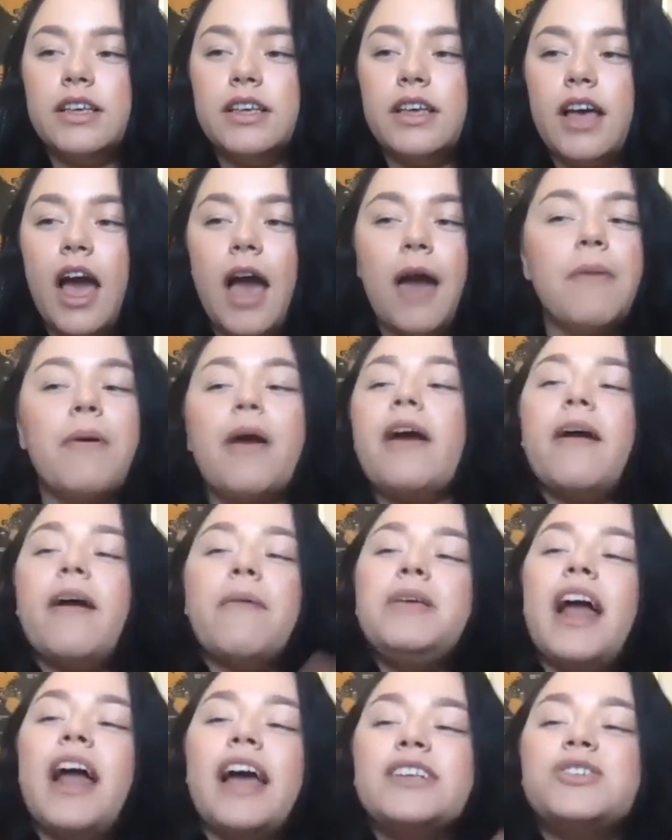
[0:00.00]

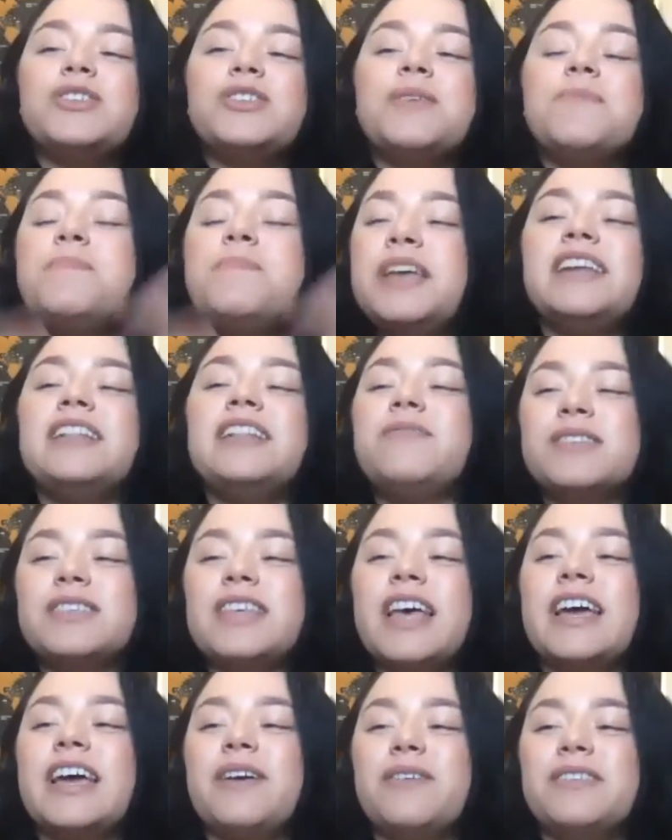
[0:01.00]
I just immediately was
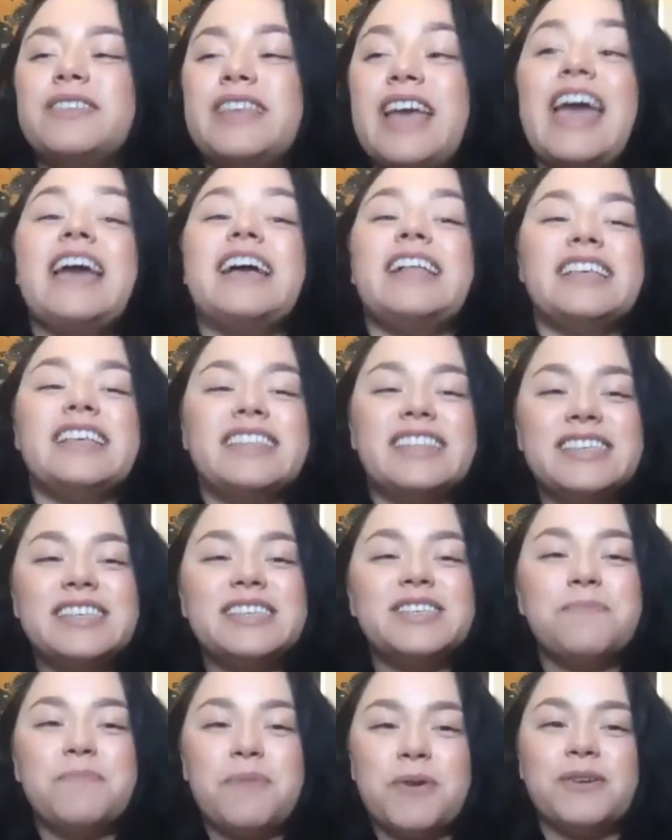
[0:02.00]
like, dang, like this
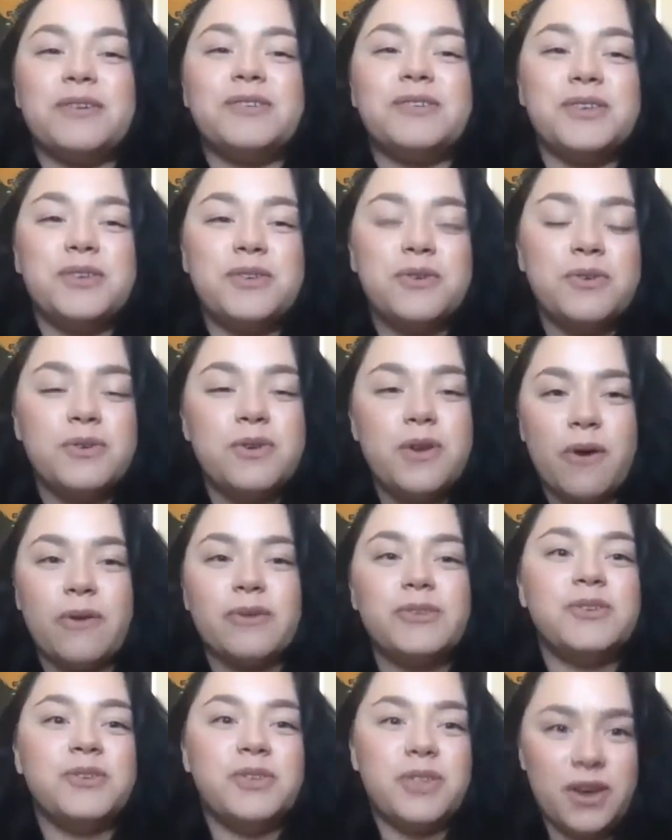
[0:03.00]
is a person who
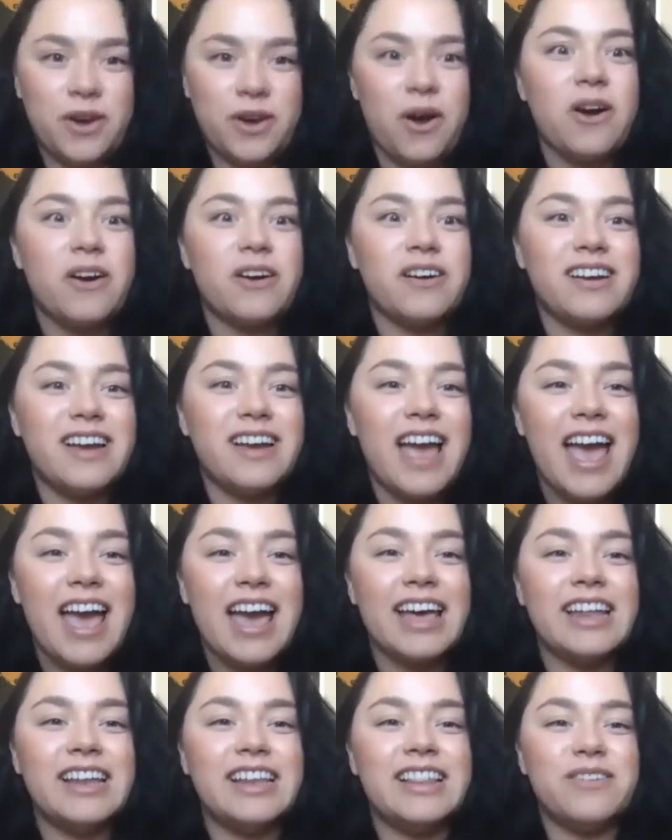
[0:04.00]
knows who they are
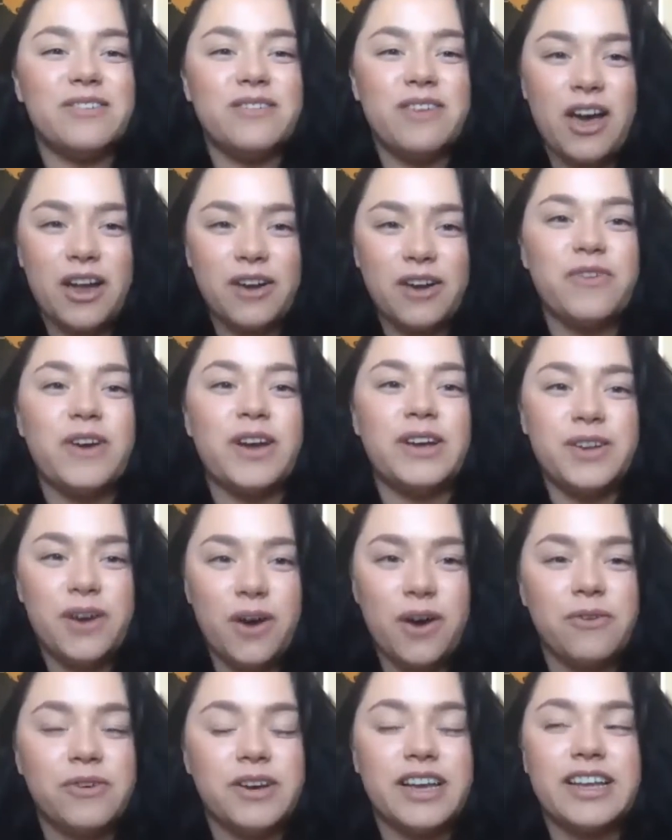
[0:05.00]
and they're not afraid to
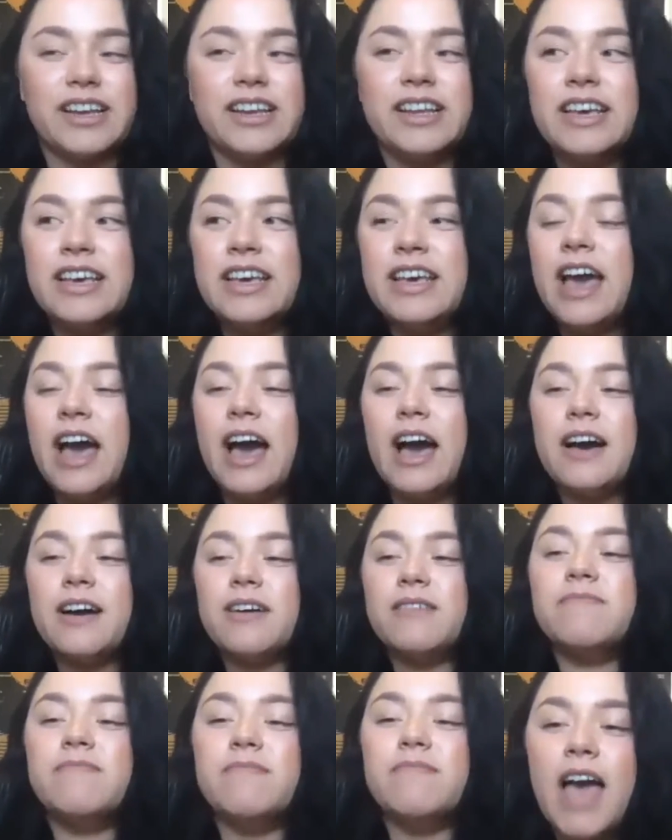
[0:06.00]
own it.
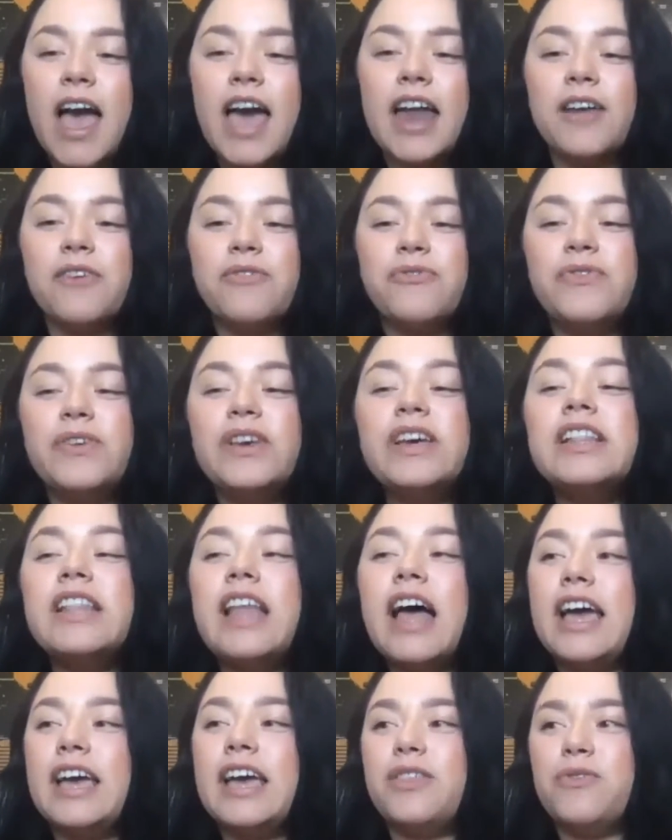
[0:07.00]
And I feel
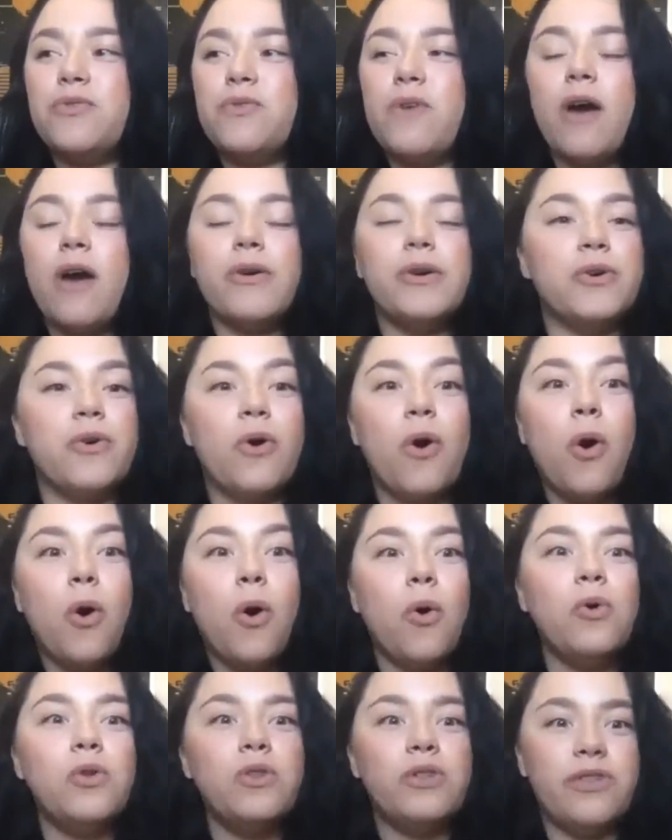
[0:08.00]
like throughout your
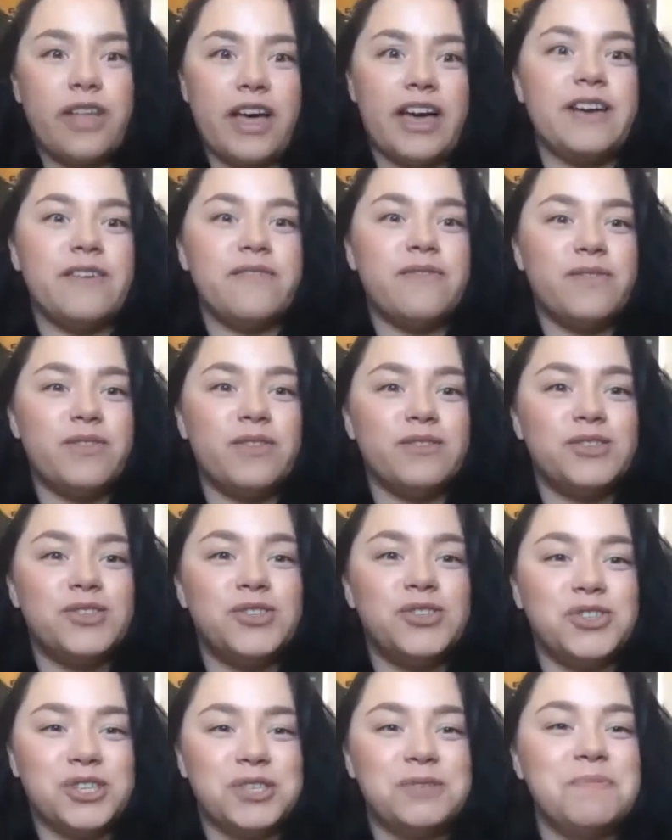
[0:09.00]
whole life, there's
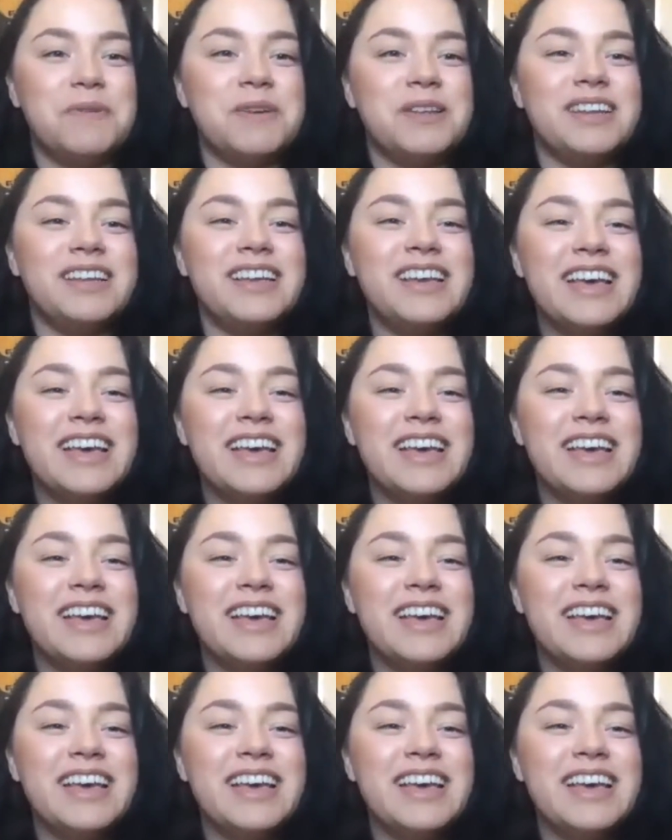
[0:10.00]
just been